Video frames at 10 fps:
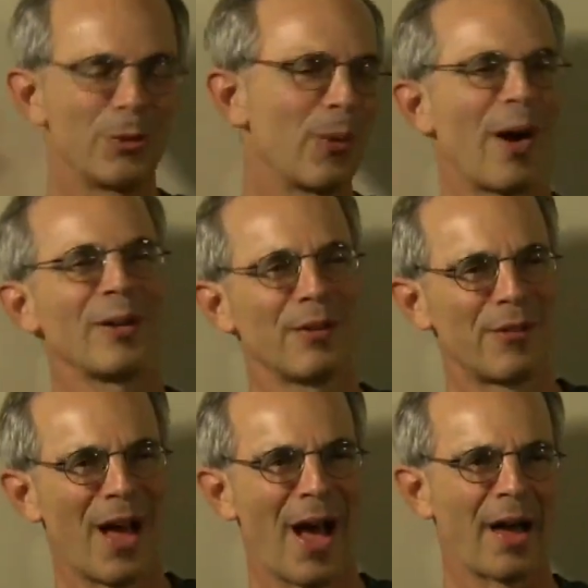do all of
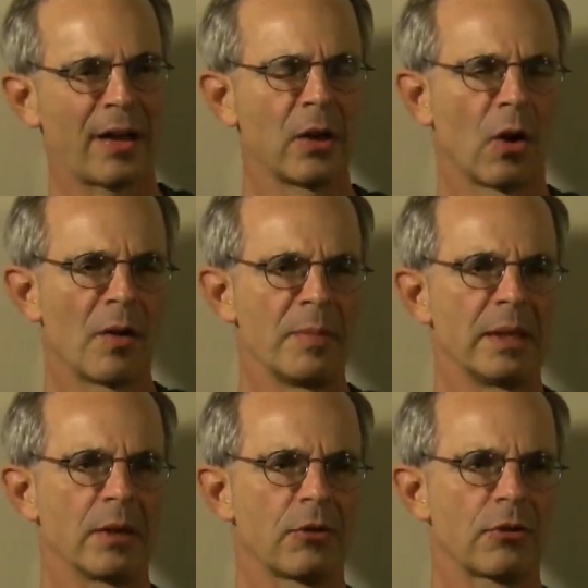that. I
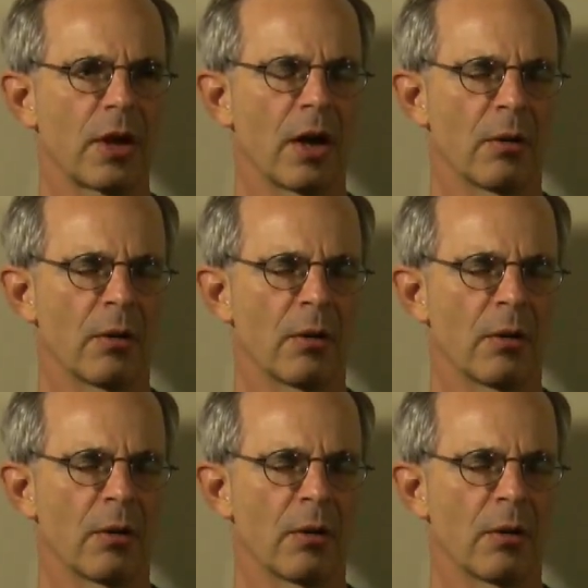mean, it's...